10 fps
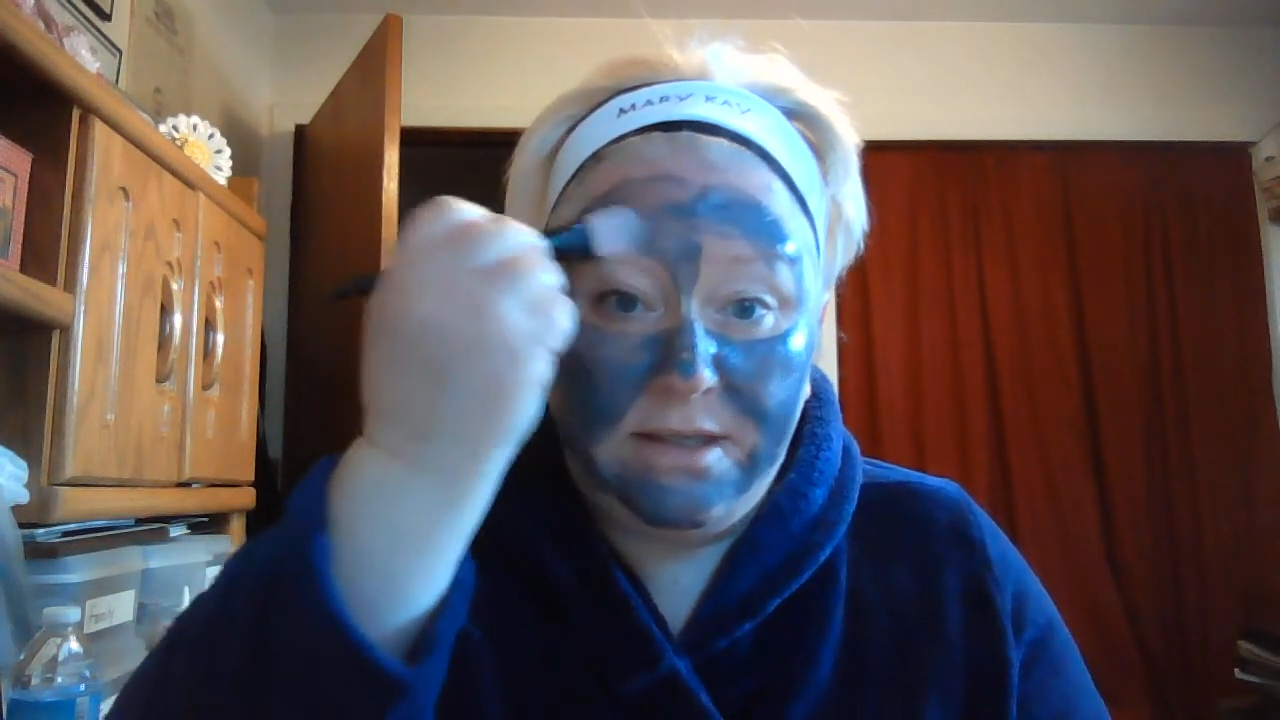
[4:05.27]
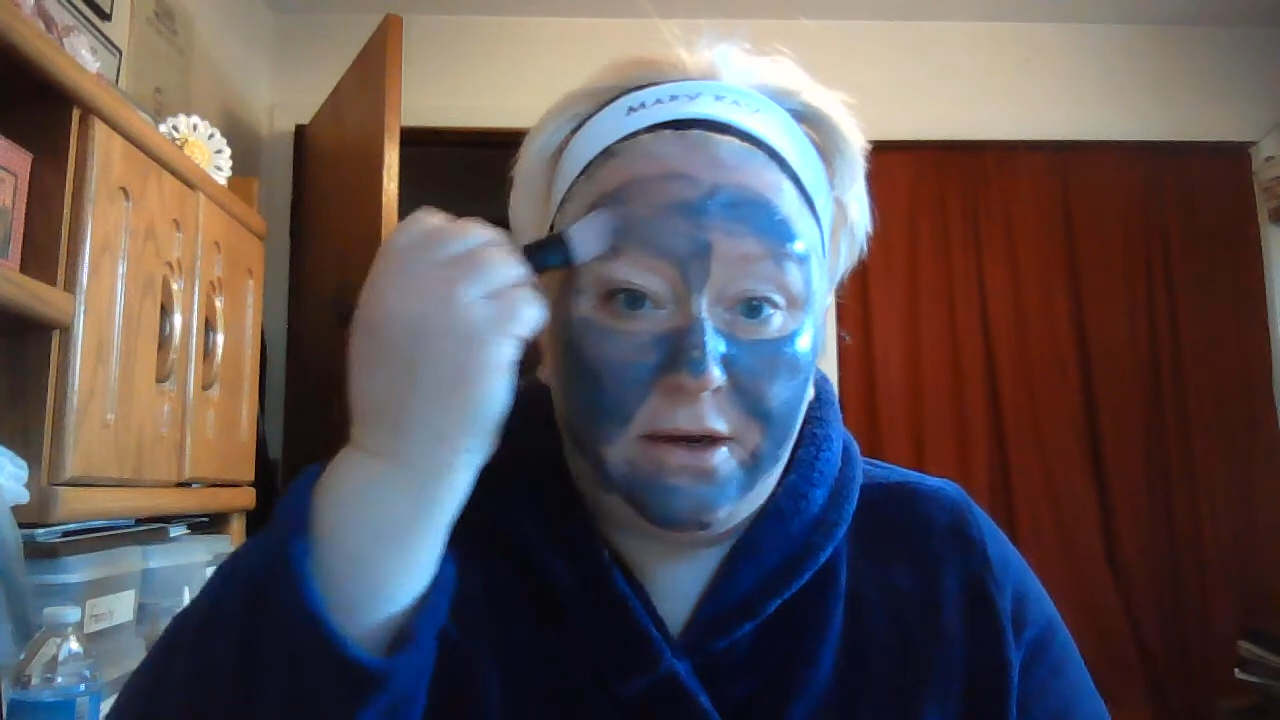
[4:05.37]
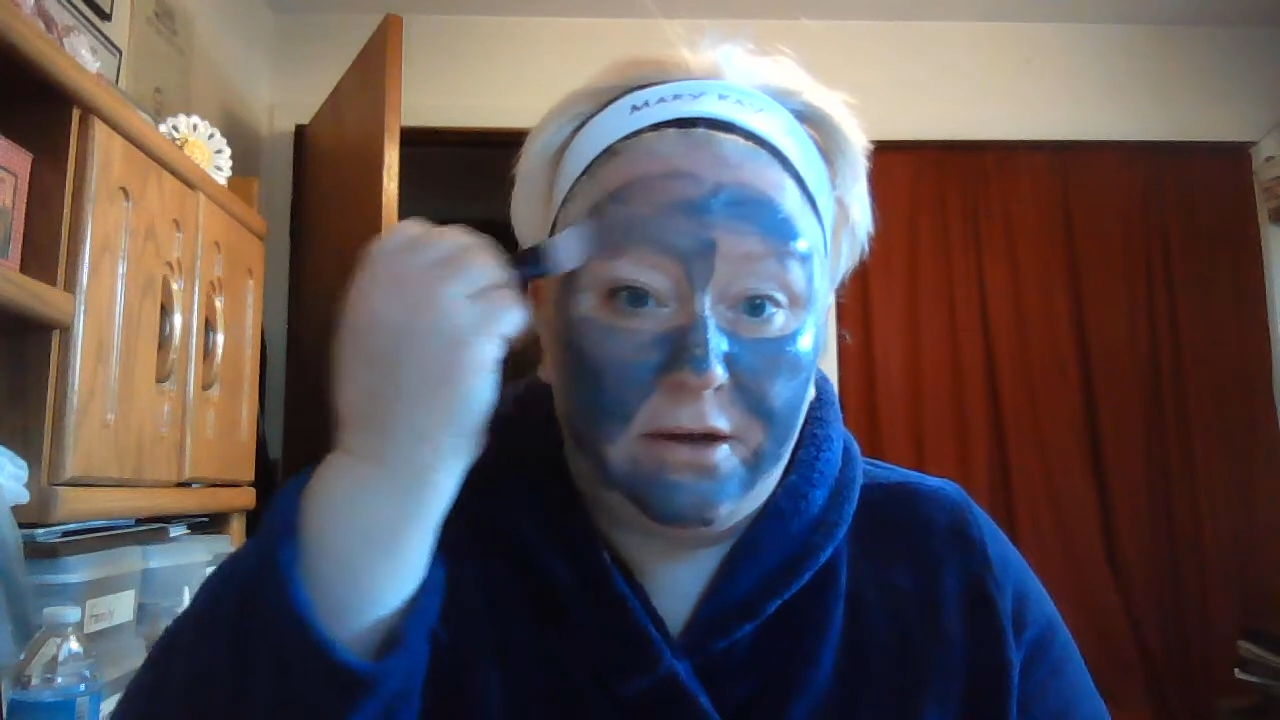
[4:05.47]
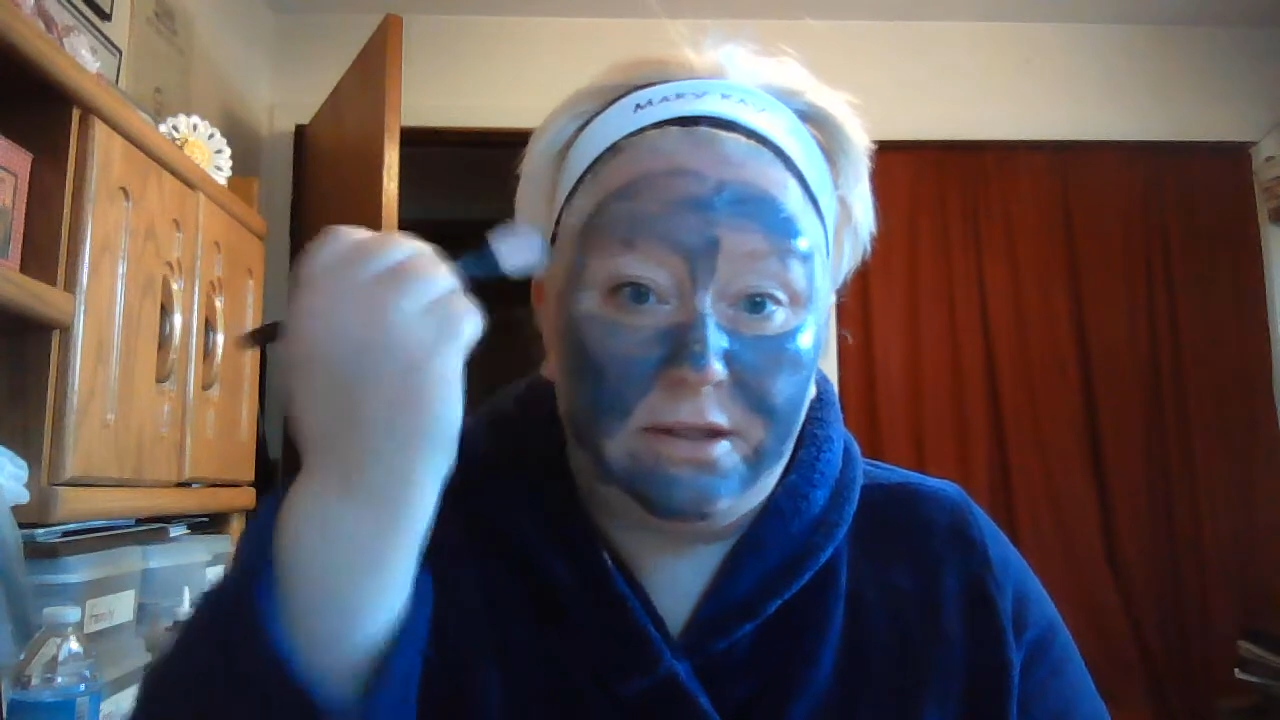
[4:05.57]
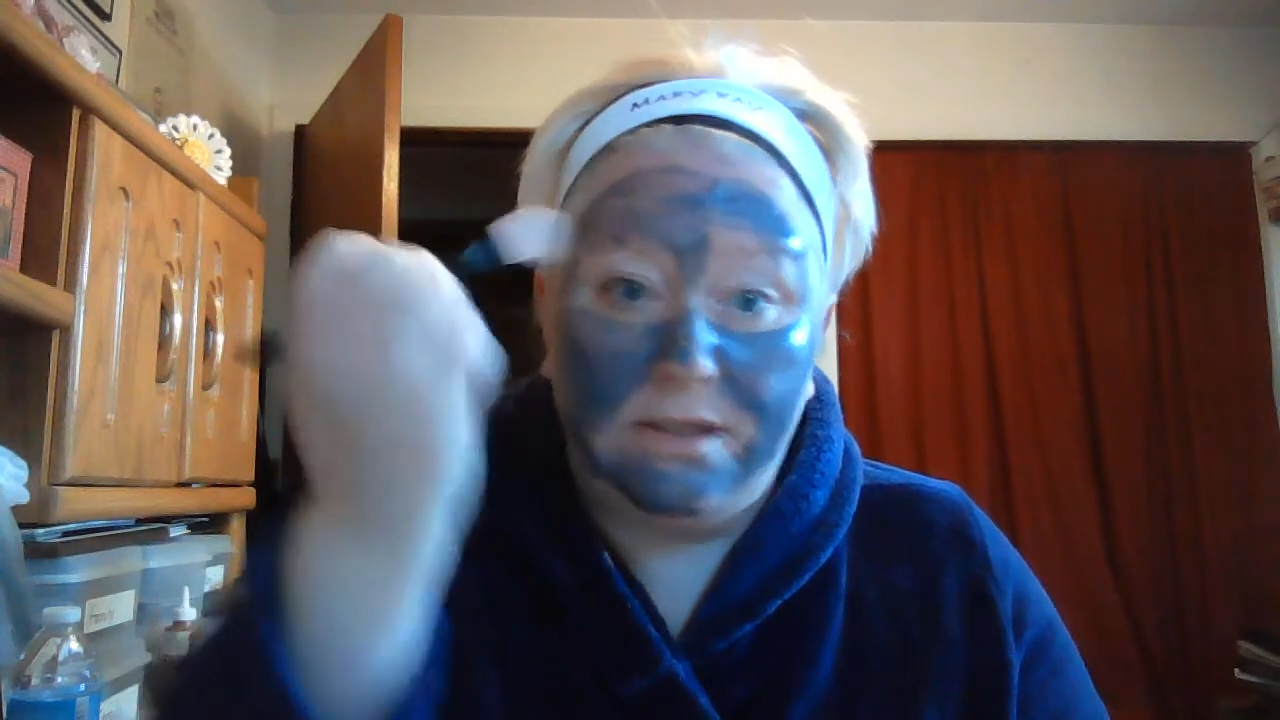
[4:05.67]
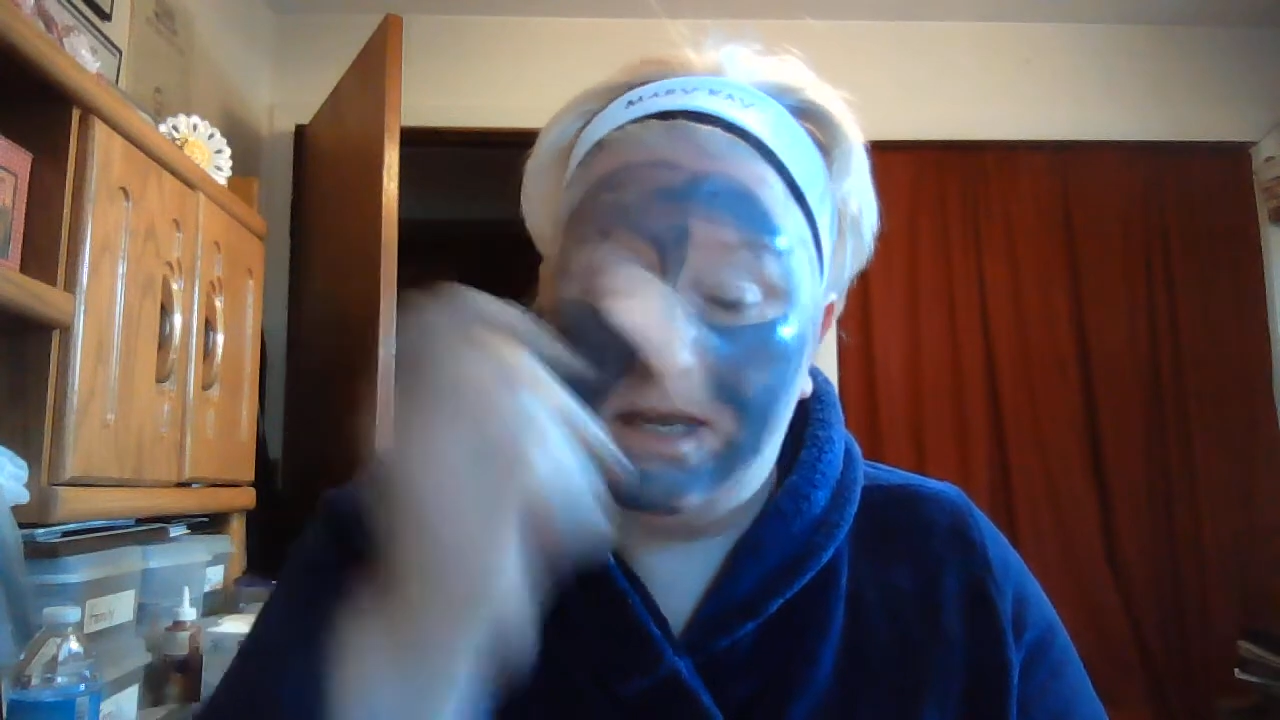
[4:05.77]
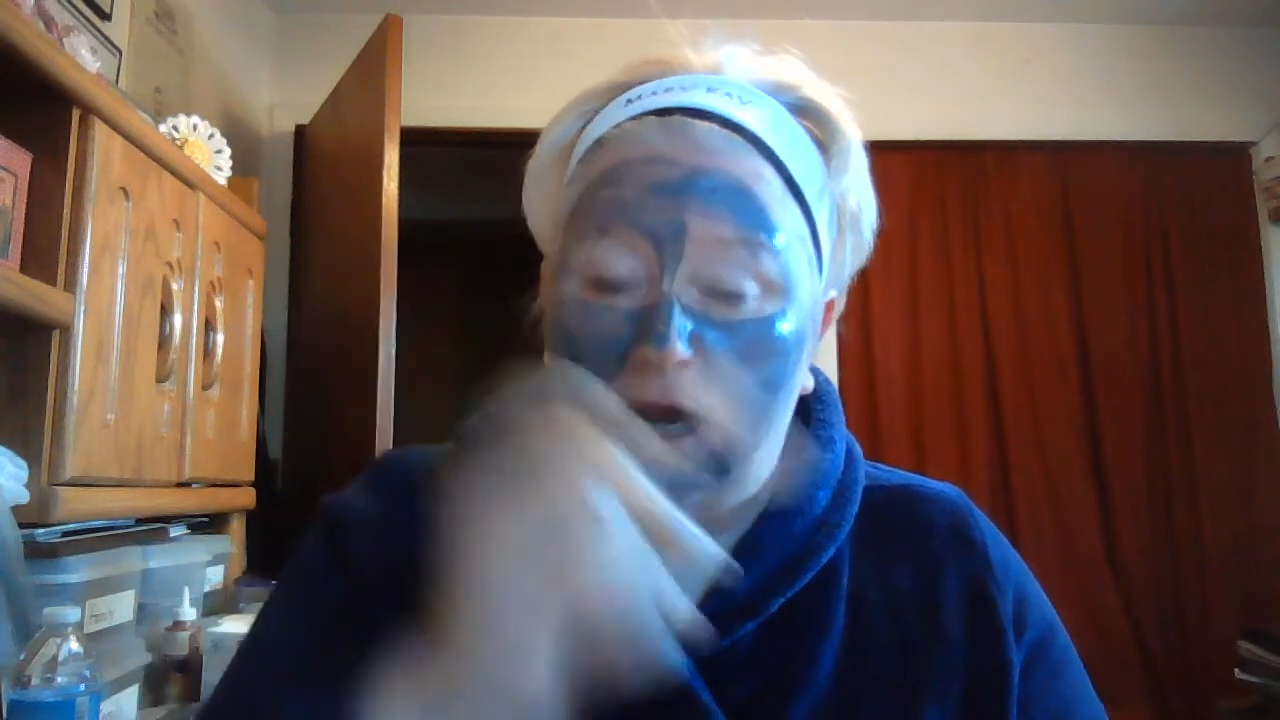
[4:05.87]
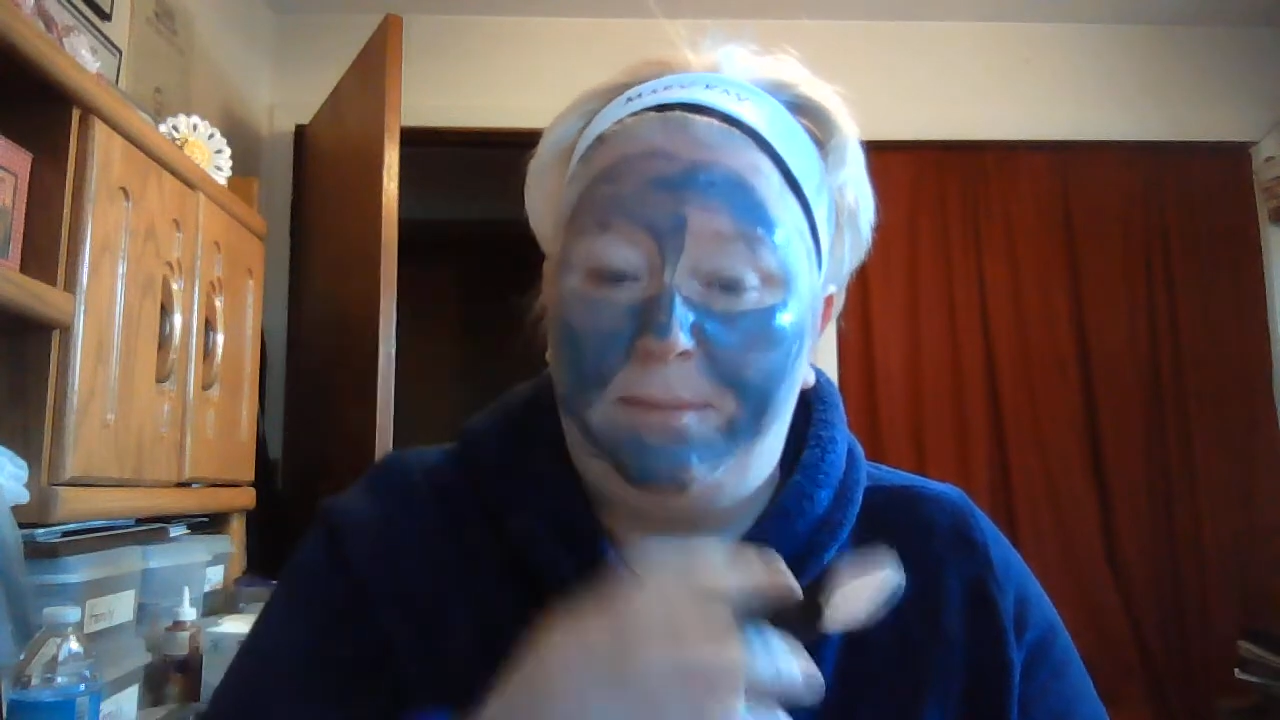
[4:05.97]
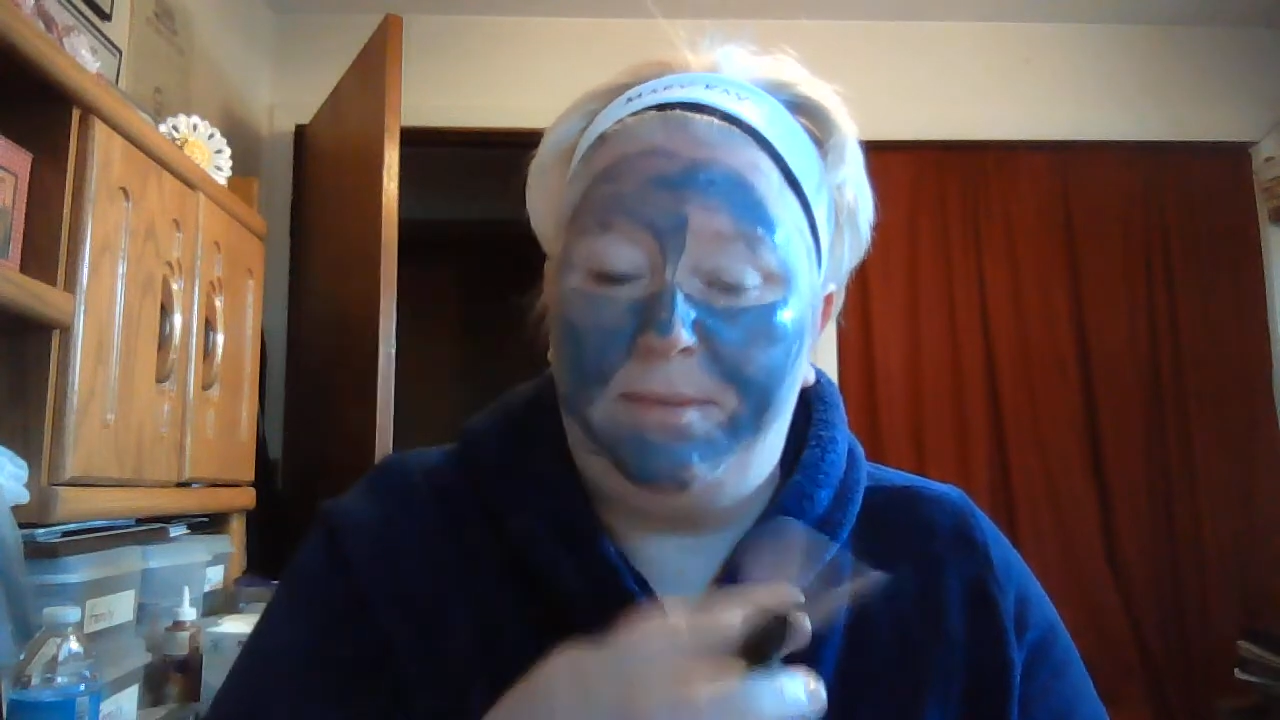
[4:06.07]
here at the top,